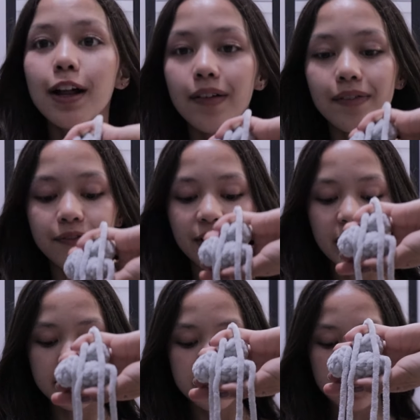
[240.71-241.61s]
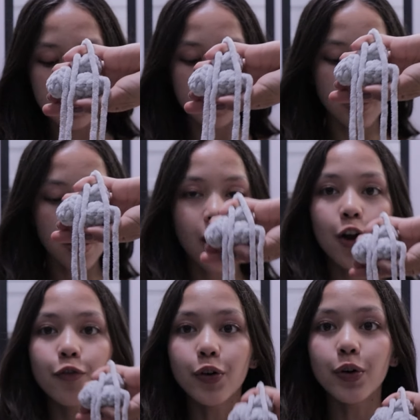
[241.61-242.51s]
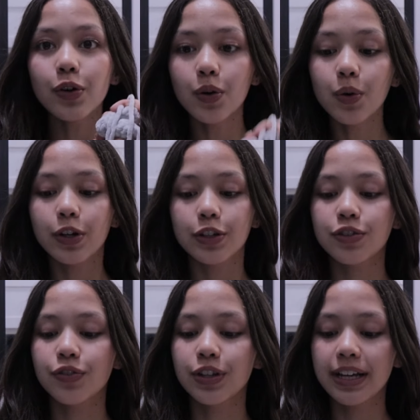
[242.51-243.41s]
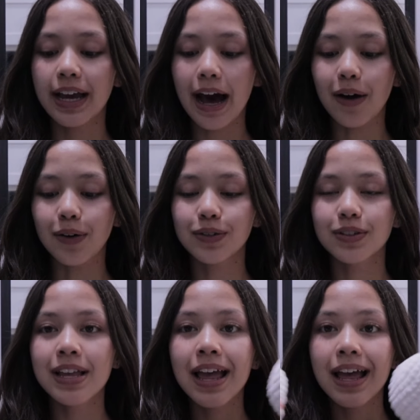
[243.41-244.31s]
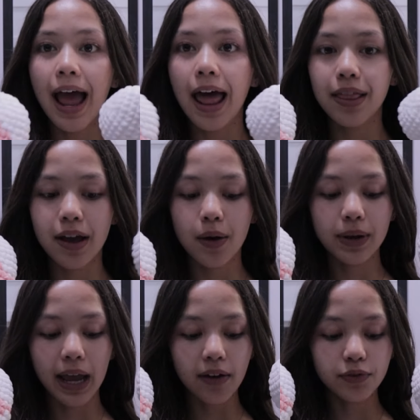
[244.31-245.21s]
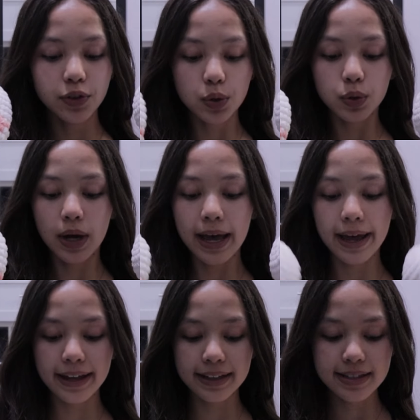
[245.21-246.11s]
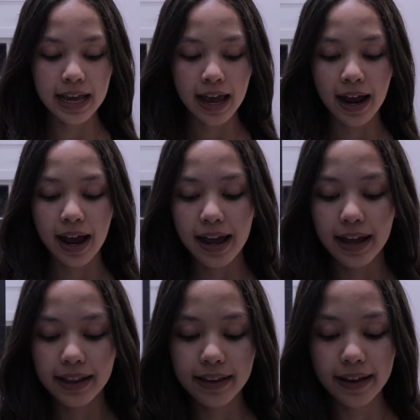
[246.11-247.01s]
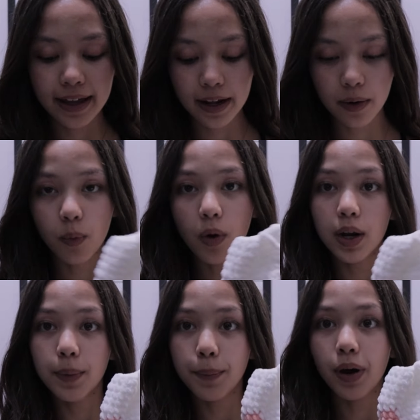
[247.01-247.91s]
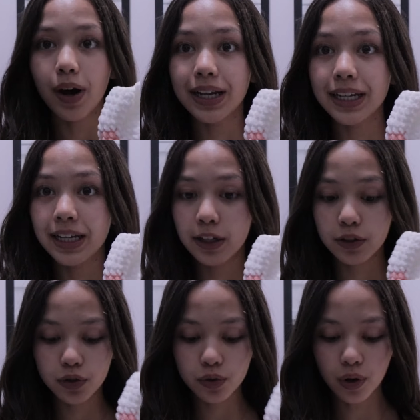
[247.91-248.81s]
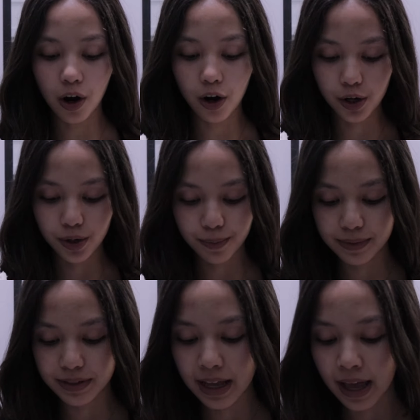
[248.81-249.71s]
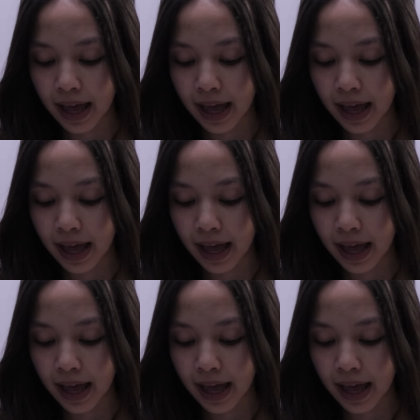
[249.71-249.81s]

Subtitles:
up finishing 4 horns for the cows, and then we have 2 heads, and then 1 body, 2 arms,